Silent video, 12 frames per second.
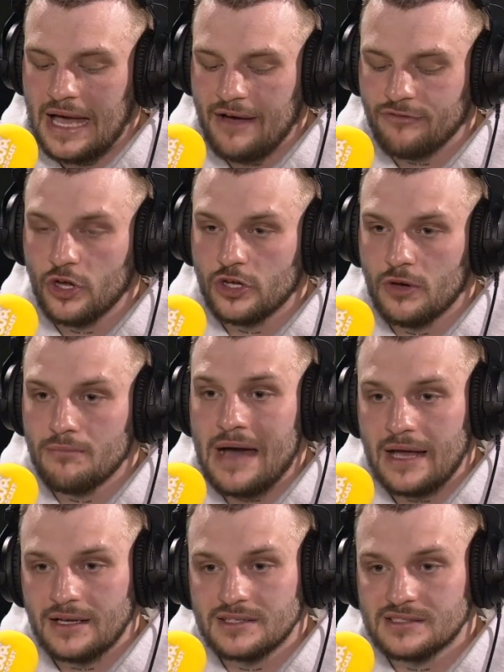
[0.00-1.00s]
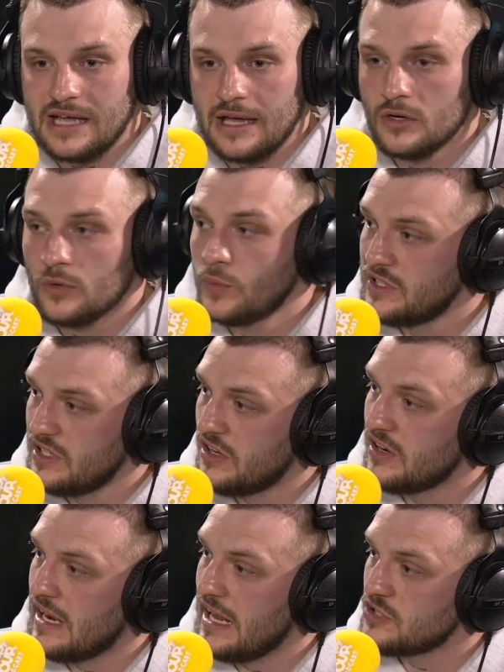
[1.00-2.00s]
have like a max sale. We did it on
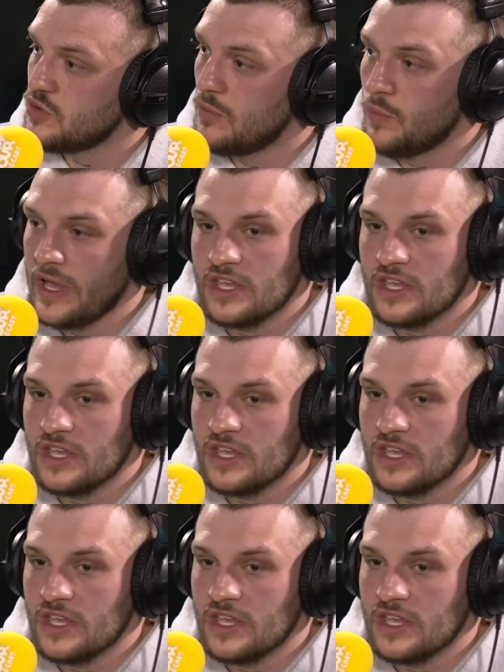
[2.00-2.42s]
our last one where you